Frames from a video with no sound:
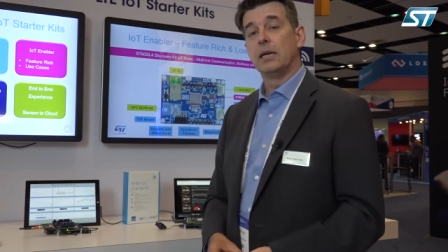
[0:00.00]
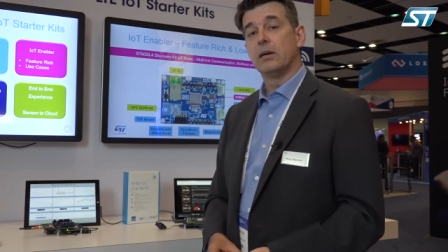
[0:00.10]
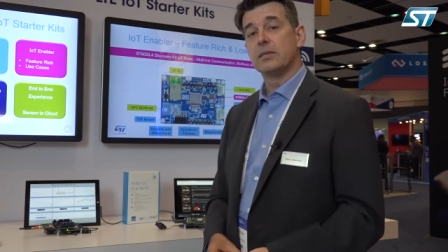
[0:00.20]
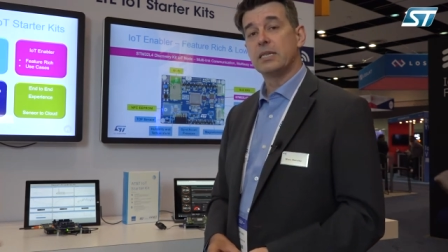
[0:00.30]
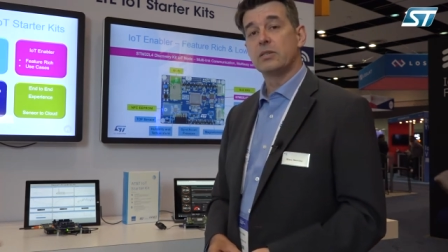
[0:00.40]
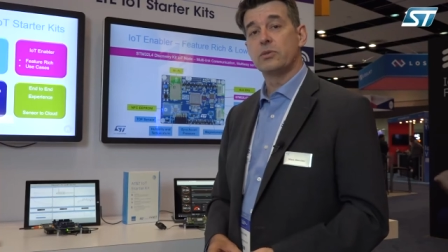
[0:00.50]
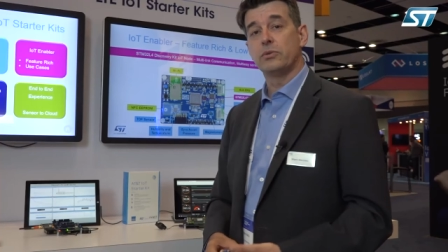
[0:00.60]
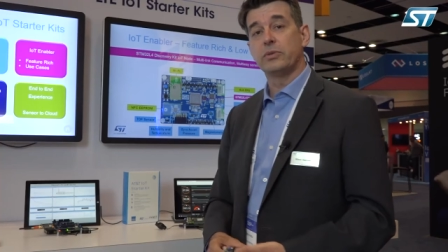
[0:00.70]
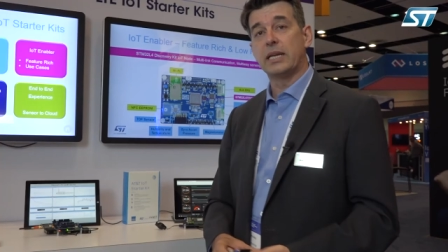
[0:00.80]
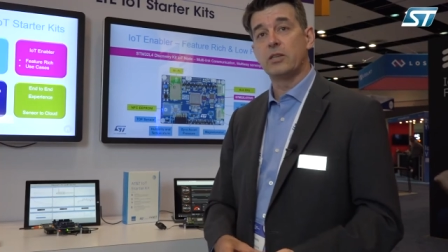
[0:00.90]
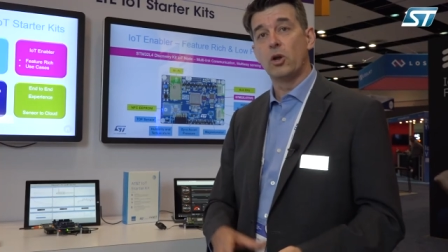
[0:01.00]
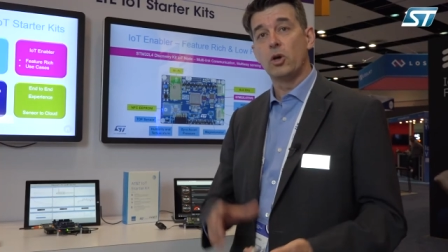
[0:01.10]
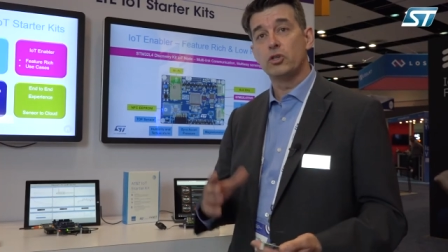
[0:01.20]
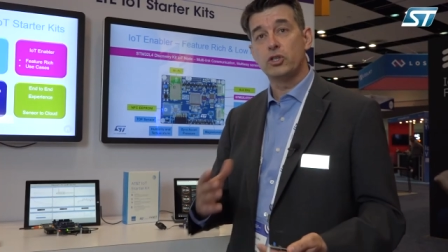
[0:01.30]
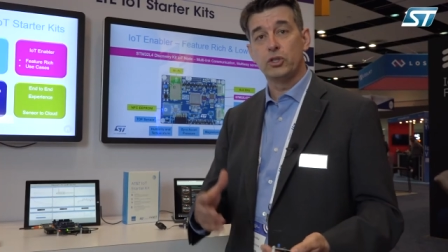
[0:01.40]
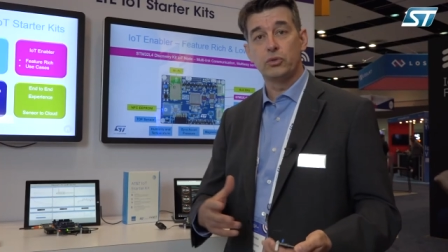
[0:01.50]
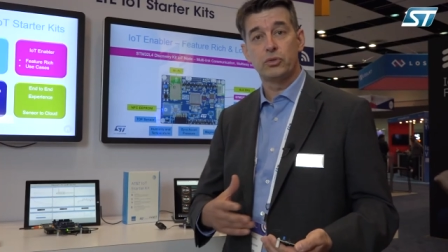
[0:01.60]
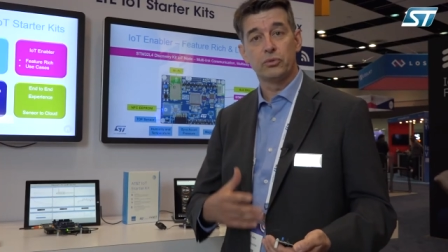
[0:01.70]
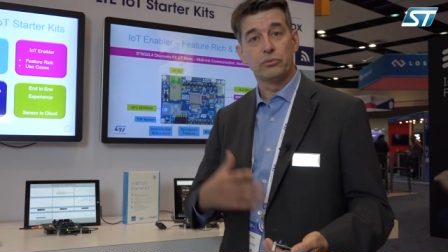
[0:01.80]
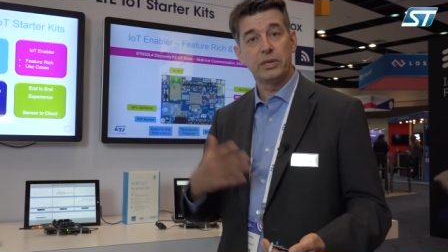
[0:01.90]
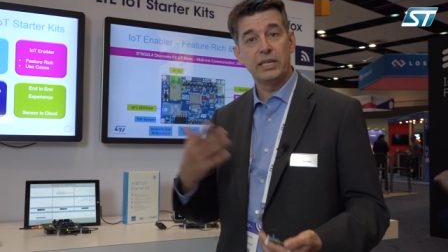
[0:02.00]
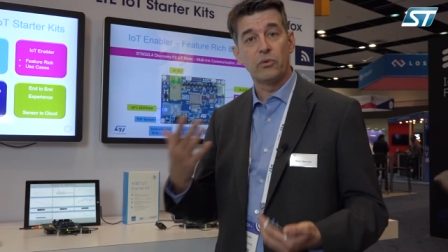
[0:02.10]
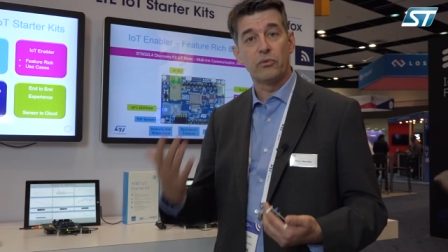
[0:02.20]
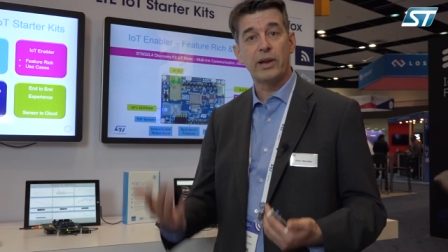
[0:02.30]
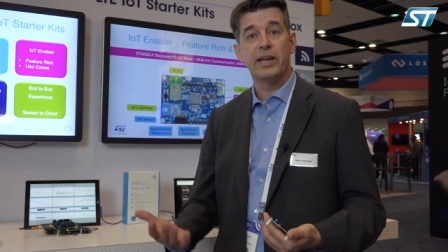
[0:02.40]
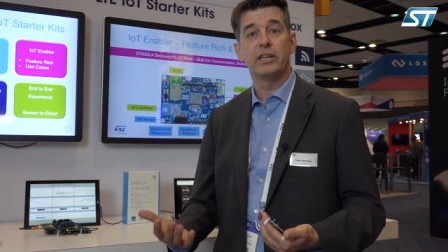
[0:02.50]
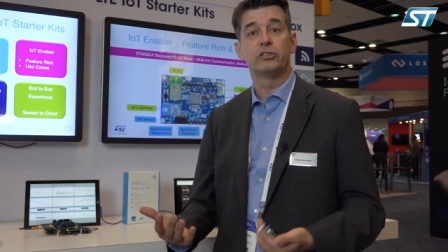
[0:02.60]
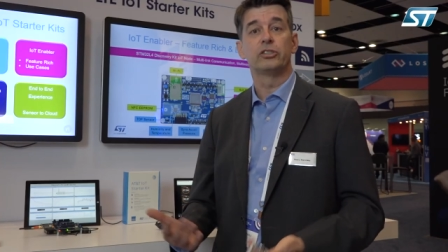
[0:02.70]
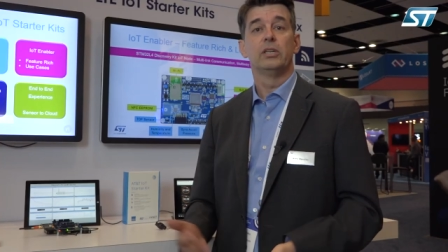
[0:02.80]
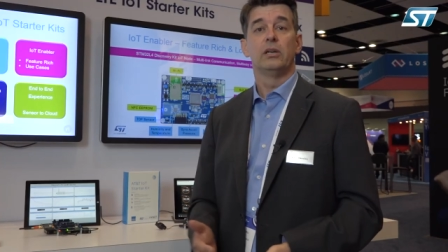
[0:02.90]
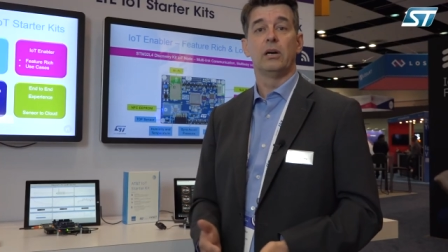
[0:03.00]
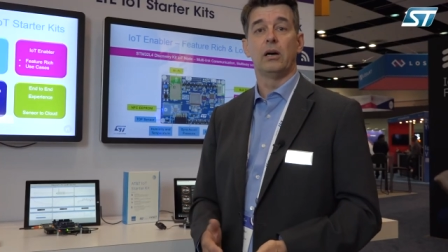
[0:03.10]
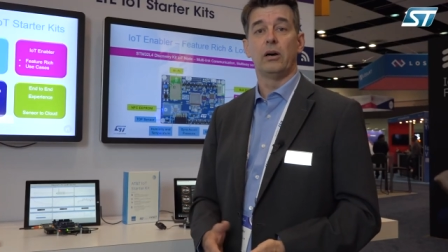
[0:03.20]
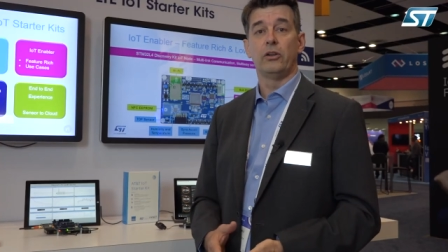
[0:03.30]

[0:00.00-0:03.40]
a uh, sensor that allows you to really range uh,